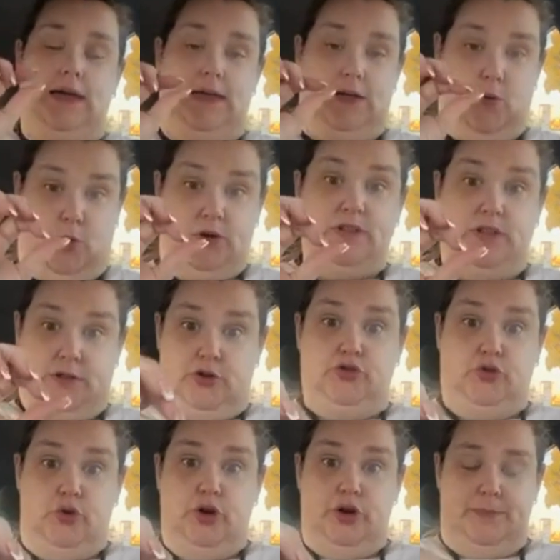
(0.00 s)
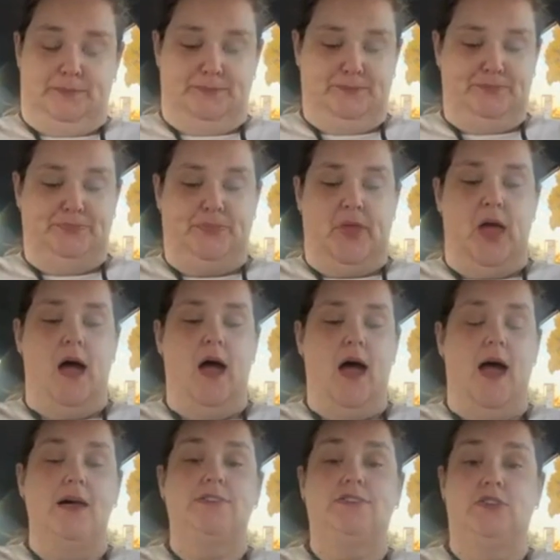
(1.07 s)
It worked a little too good.
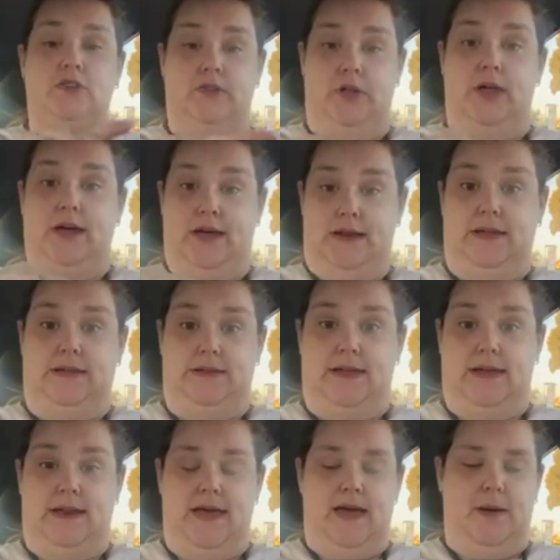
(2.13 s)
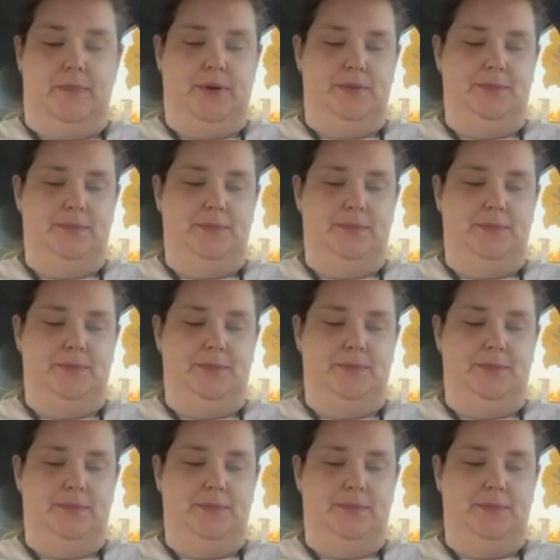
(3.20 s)
I still feel like I need to take a nap.